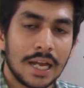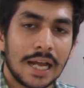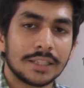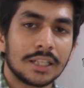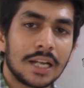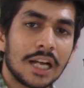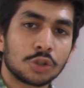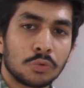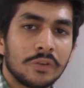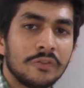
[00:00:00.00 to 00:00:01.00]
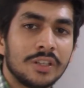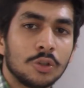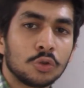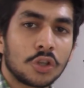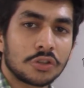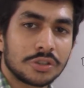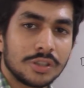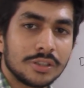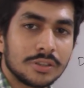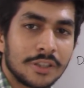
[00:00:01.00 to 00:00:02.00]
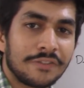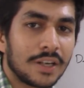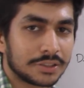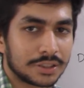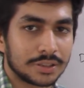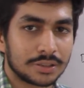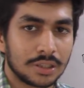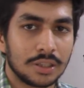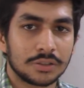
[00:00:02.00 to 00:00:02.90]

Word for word: and the last one will lose oxygen the fastest.